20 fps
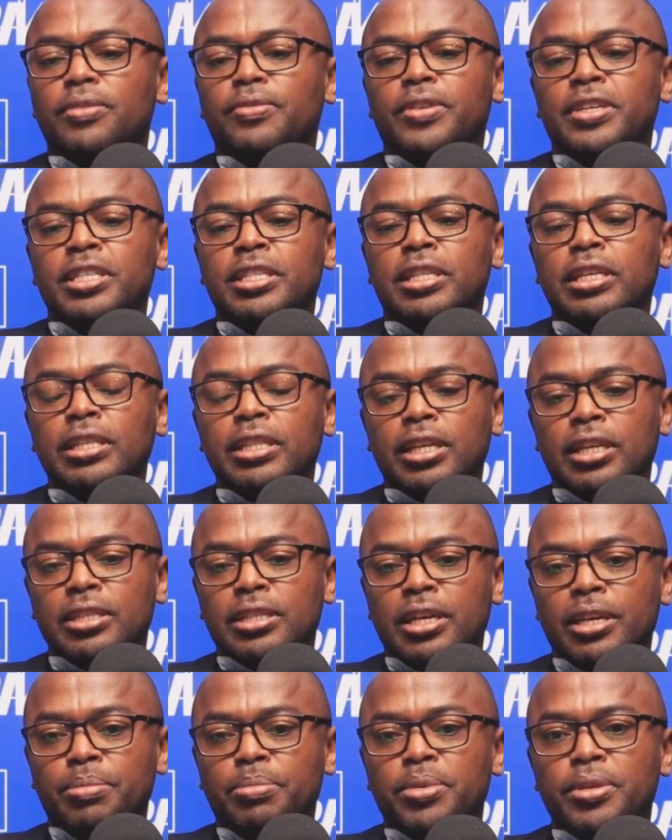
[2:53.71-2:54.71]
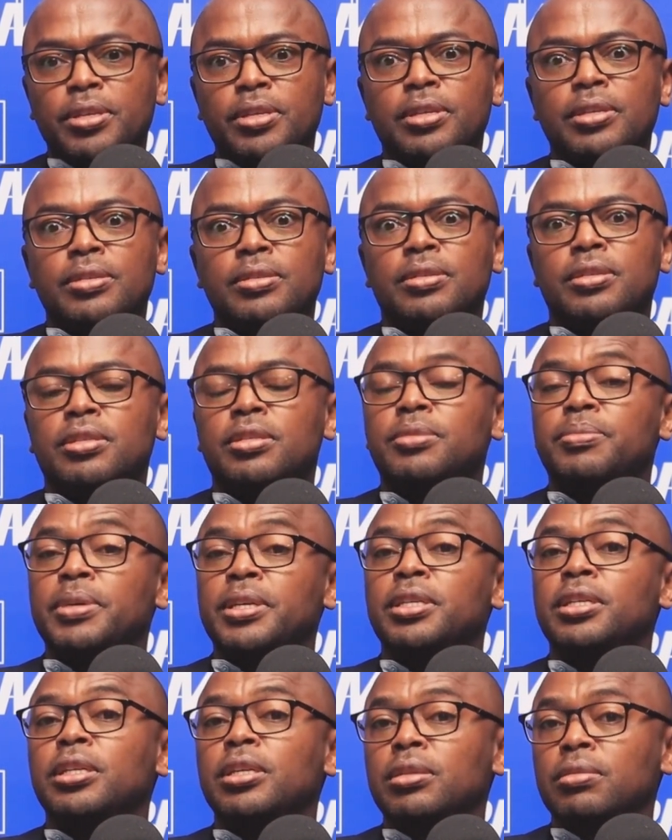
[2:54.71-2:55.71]
The first thing that has happened is,
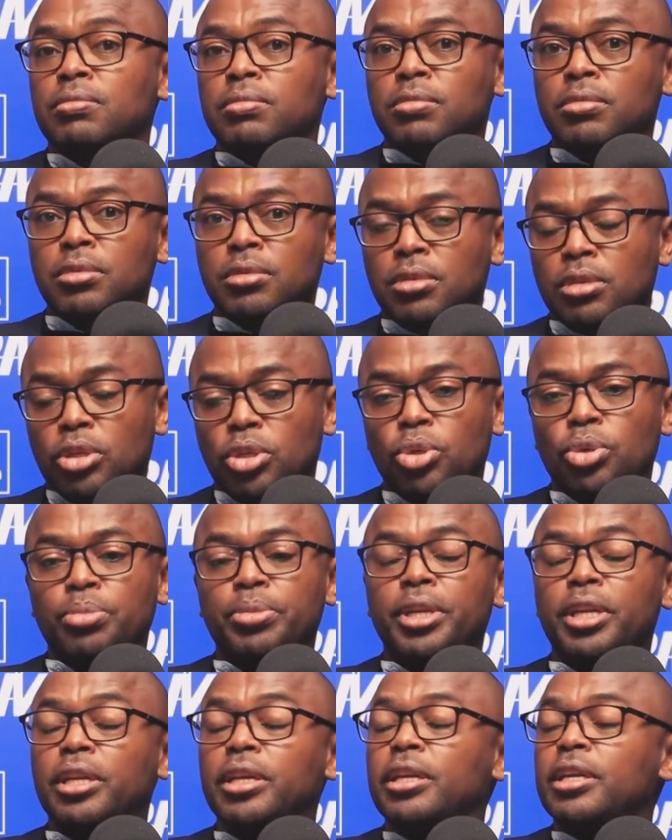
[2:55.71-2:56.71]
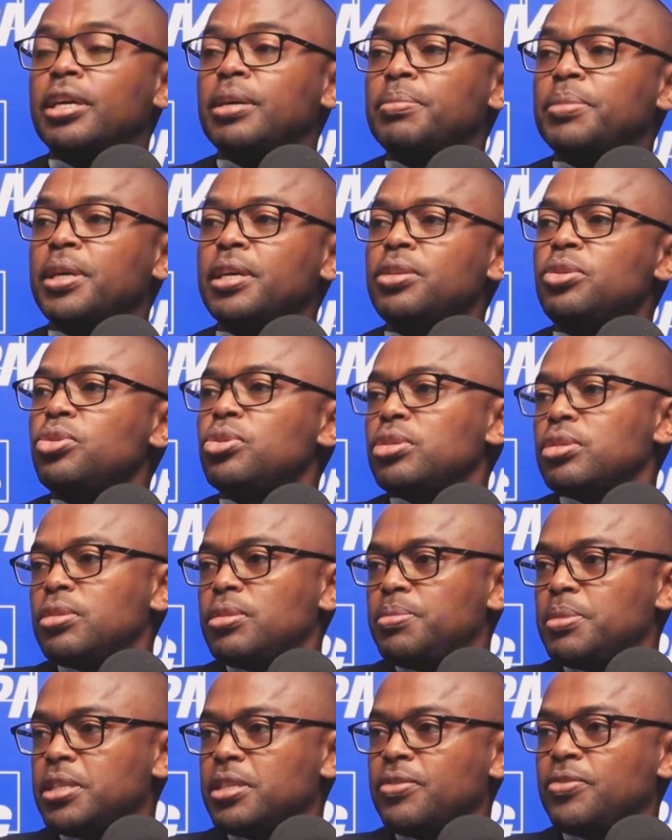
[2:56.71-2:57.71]
especially in low middle income
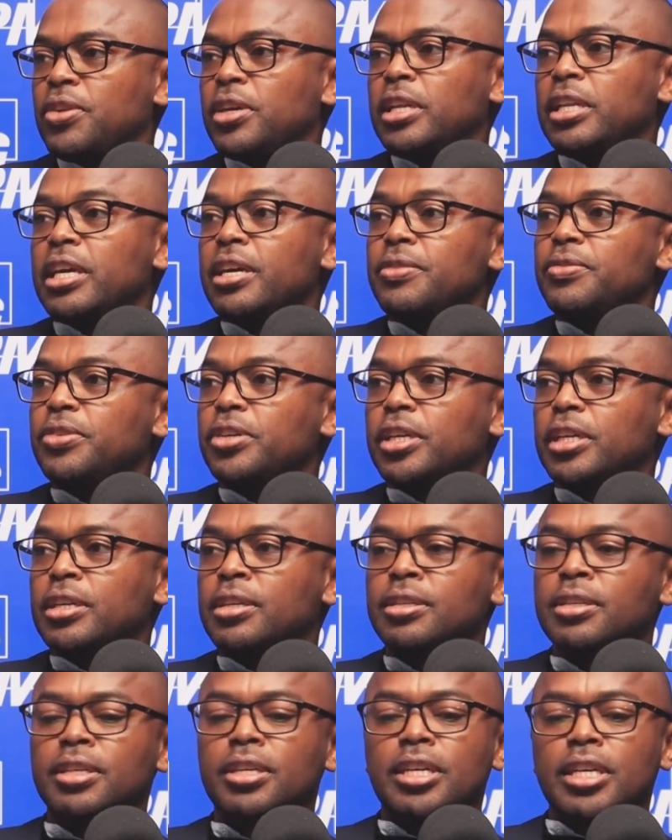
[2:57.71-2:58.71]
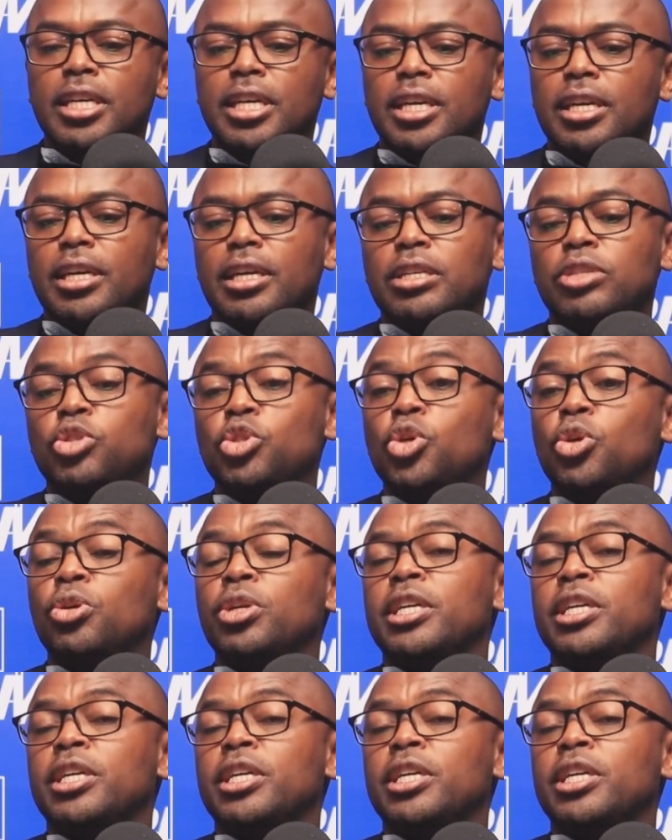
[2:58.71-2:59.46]
countries, specifically Africa, is